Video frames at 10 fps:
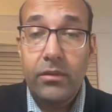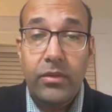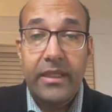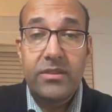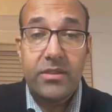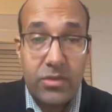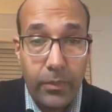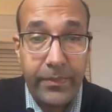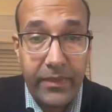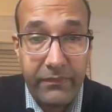You can
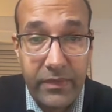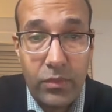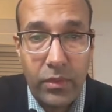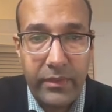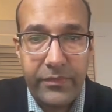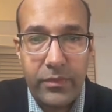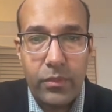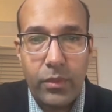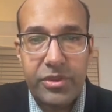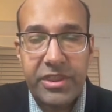stop the video if you're
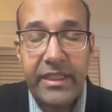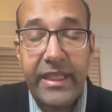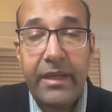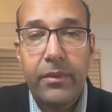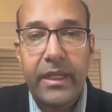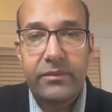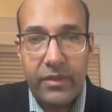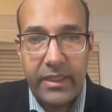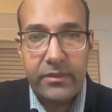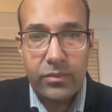watching now and
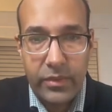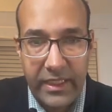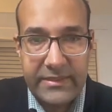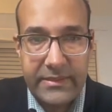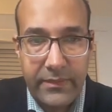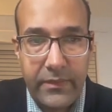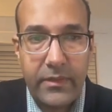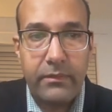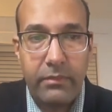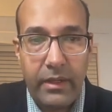try to guess
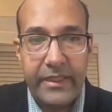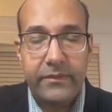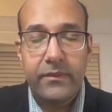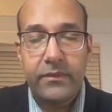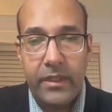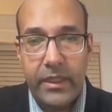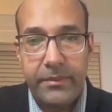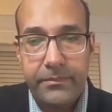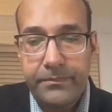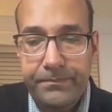the right time.